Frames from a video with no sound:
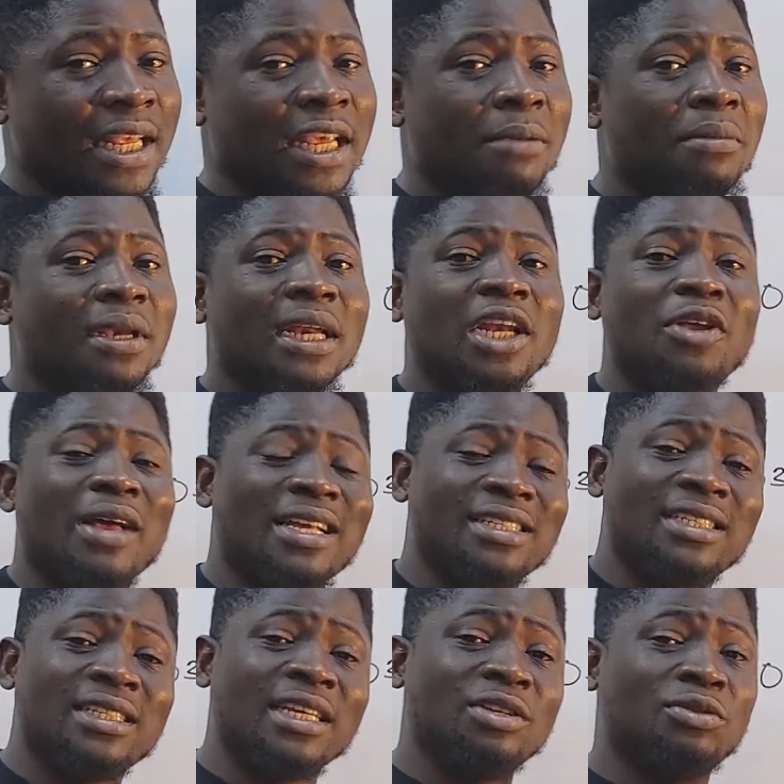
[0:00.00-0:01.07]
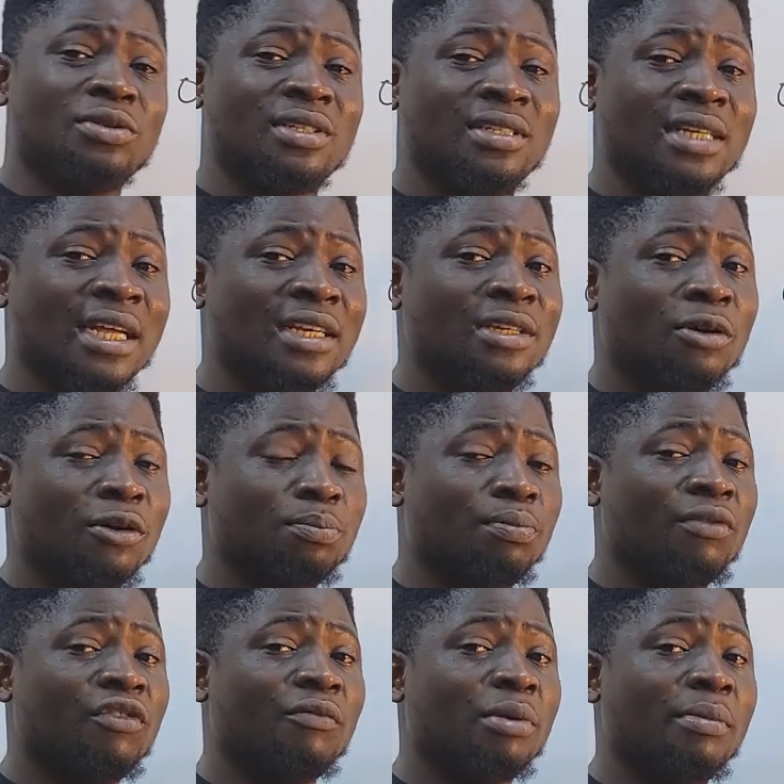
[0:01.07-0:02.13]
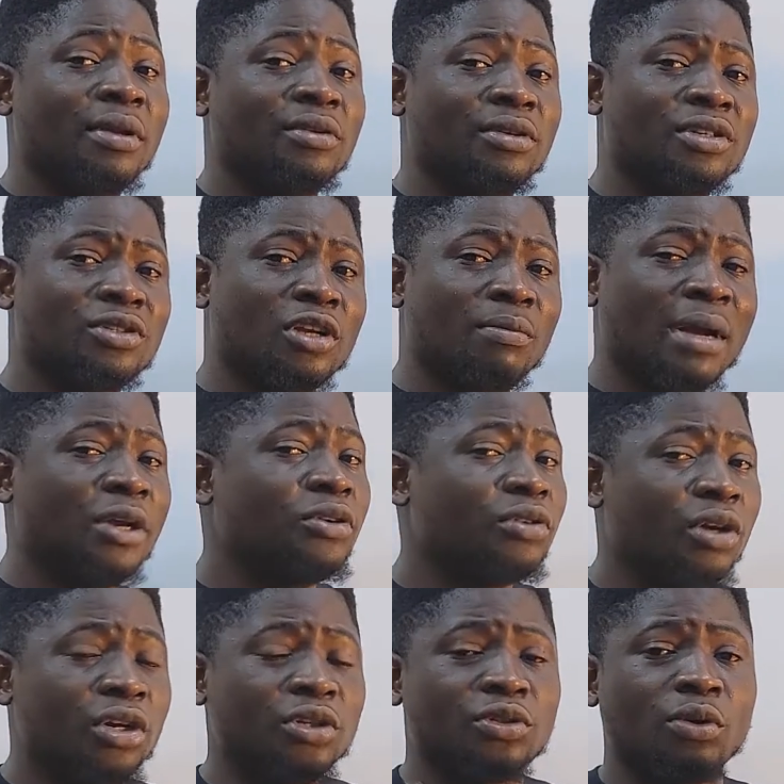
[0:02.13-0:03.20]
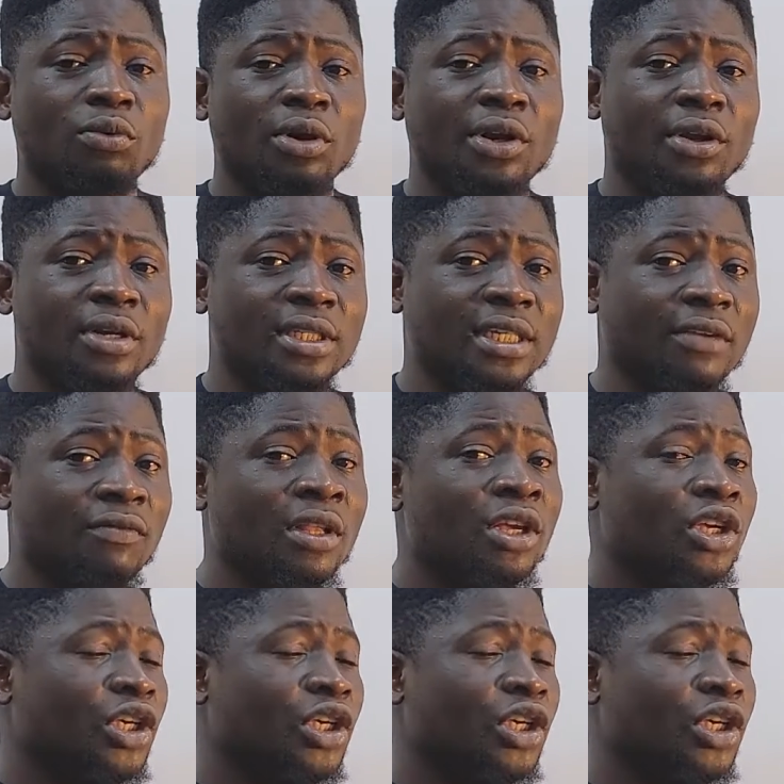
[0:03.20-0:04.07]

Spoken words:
Immediately you send your proof of payment to this number, you do not need to worry yourself.